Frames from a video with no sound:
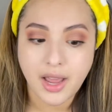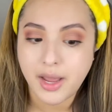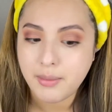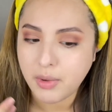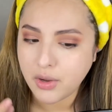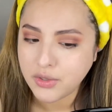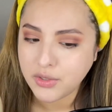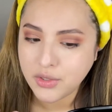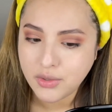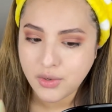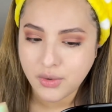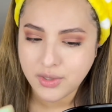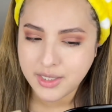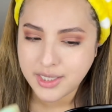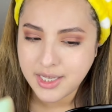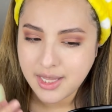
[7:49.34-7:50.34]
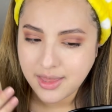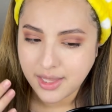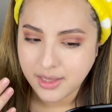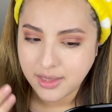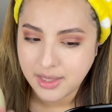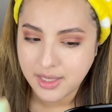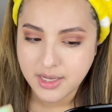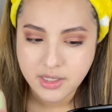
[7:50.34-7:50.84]
also noticing
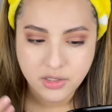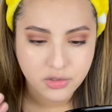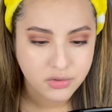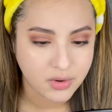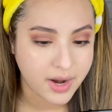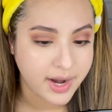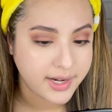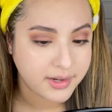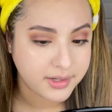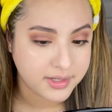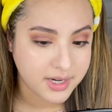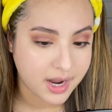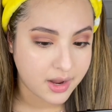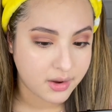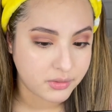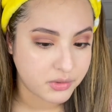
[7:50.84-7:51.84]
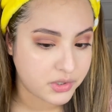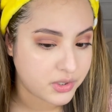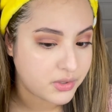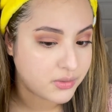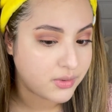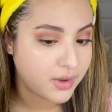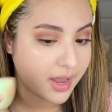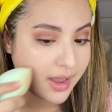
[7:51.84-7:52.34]
that this dried down
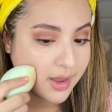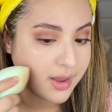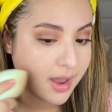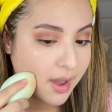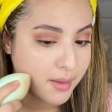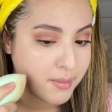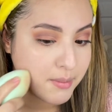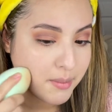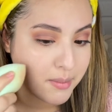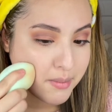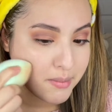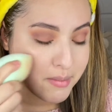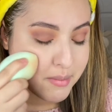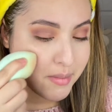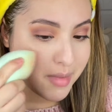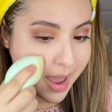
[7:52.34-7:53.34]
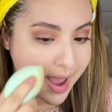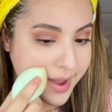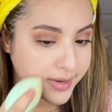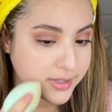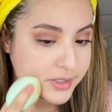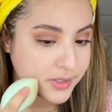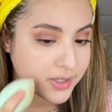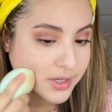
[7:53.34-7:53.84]
to a
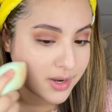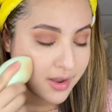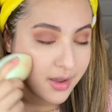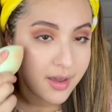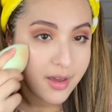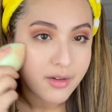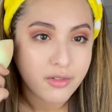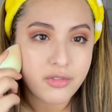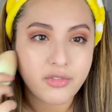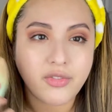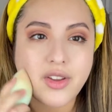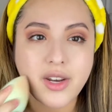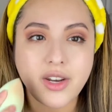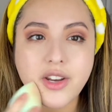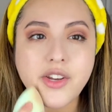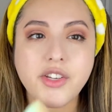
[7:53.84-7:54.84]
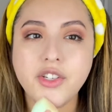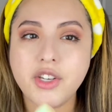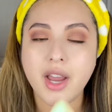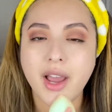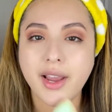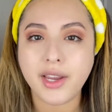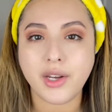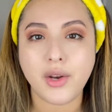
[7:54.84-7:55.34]
matte finish.
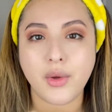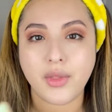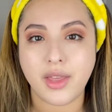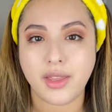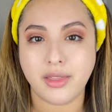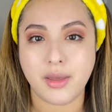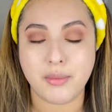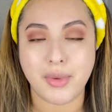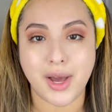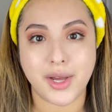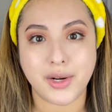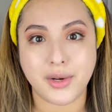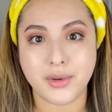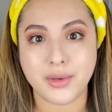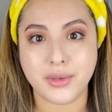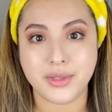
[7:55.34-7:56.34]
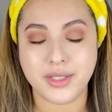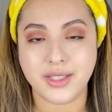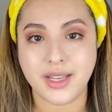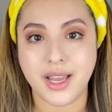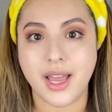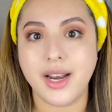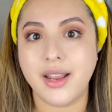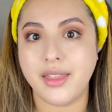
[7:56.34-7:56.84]
I know that the bottle
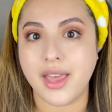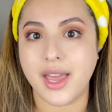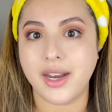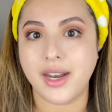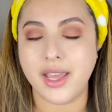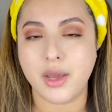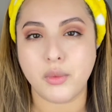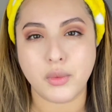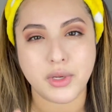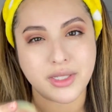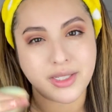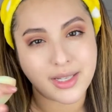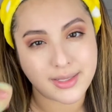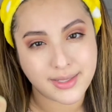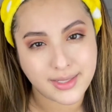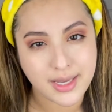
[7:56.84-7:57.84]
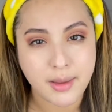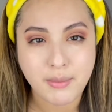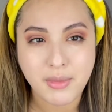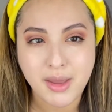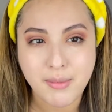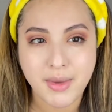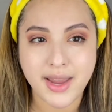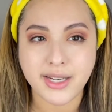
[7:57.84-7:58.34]
said that it was a
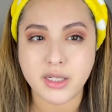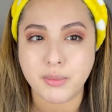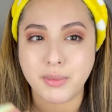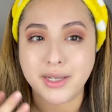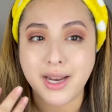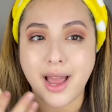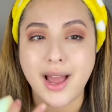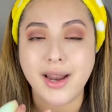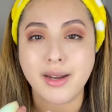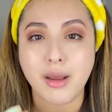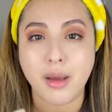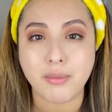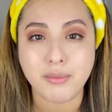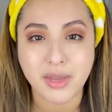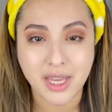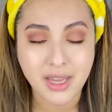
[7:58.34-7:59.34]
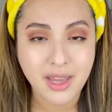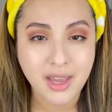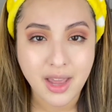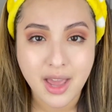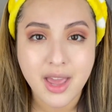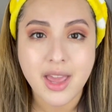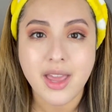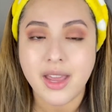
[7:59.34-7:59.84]
semi-matte, but on me
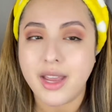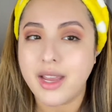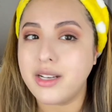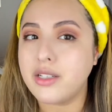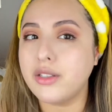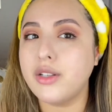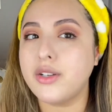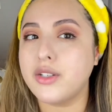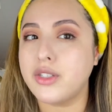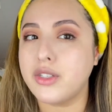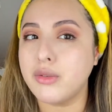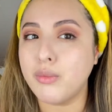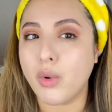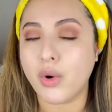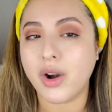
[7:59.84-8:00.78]
it looks more